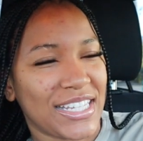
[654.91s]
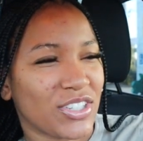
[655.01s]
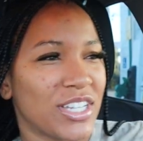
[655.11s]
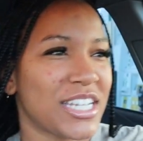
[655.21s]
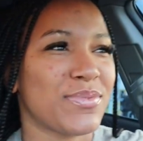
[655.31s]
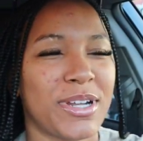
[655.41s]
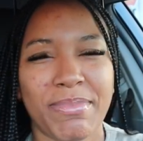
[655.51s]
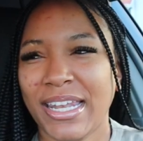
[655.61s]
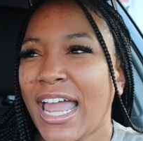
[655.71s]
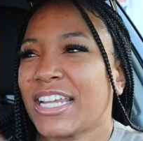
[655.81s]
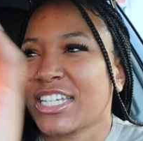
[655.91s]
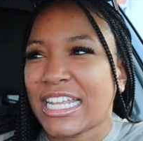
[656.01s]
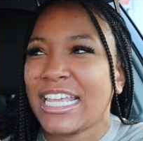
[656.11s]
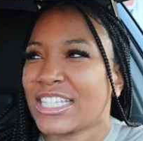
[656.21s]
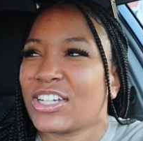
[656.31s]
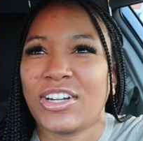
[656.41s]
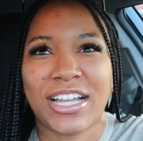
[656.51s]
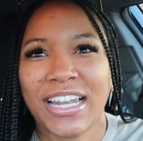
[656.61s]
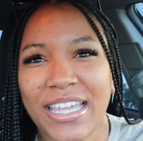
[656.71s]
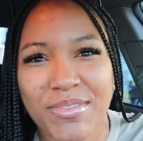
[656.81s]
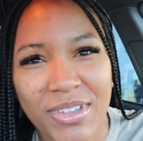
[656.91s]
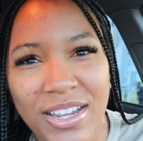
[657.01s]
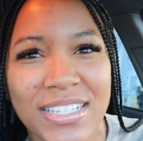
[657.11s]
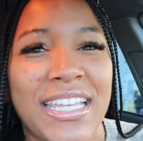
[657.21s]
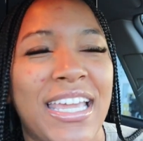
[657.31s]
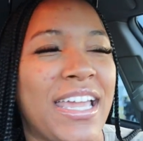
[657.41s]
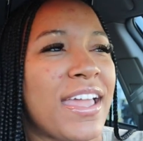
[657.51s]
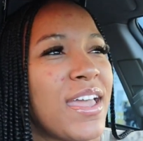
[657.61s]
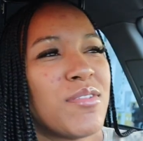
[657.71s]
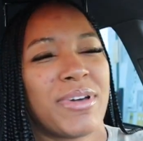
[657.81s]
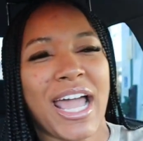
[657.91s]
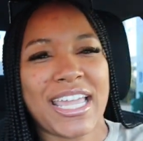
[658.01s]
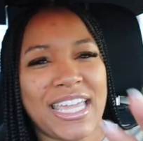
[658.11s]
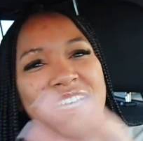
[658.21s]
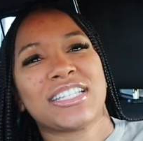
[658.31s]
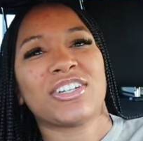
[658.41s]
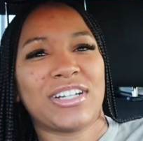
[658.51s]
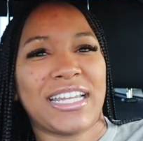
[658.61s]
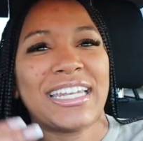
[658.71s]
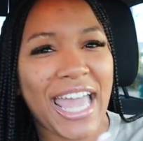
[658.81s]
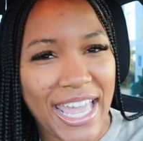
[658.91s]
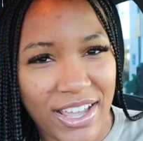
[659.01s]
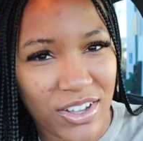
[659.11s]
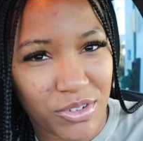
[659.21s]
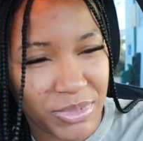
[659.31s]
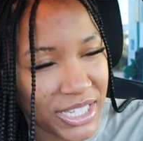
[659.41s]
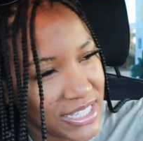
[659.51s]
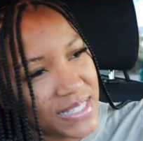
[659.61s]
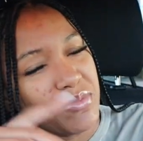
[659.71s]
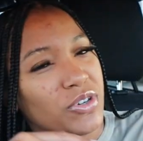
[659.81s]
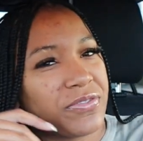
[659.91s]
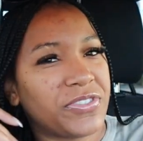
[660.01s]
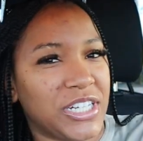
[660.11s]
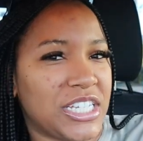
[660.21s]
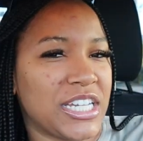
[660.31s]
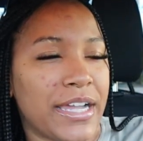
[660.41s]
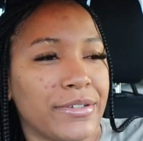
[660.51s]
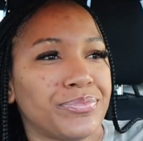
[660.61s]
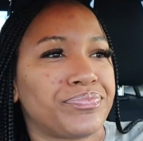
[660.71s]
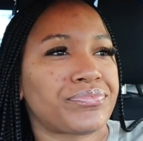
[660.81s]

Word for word: So it just would have been like just inserting a clip, you know what I'm saying? But I could insert it now because it's more footage now.